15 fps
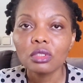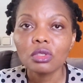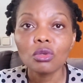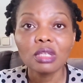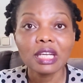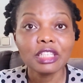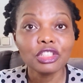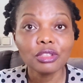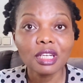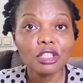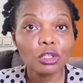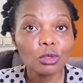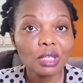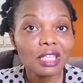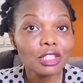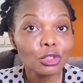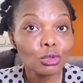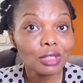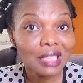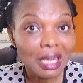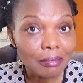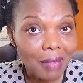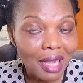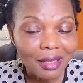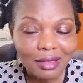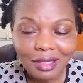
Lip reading: So Nigerians looking to Japa.